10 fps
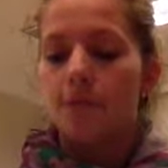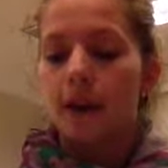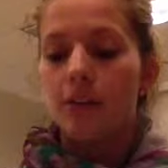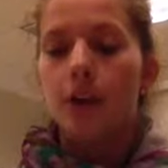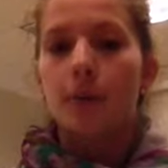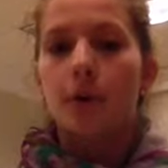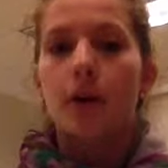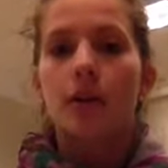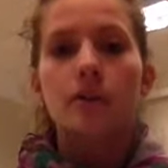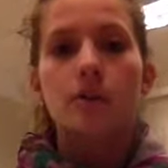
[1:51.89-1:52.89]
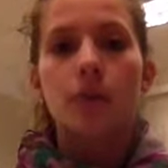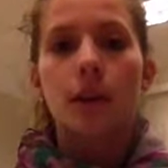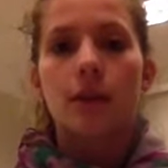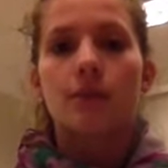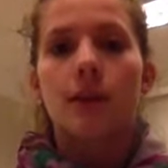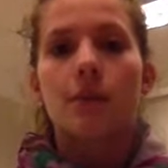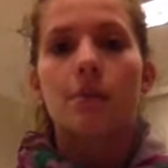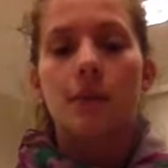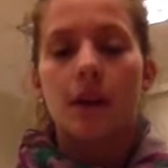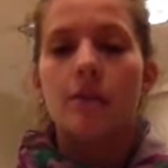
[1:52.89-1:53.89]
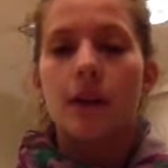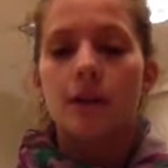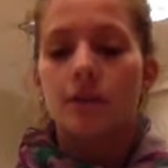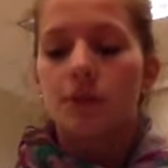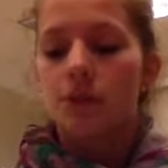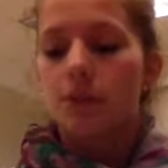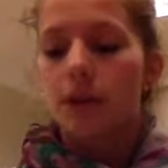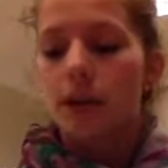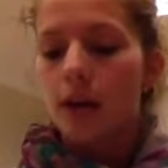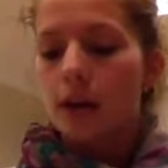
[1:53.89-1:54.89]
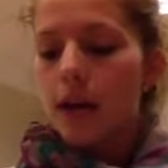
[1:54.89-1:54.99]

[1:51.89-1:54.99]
favorite part of the story, the favorite main event of the story,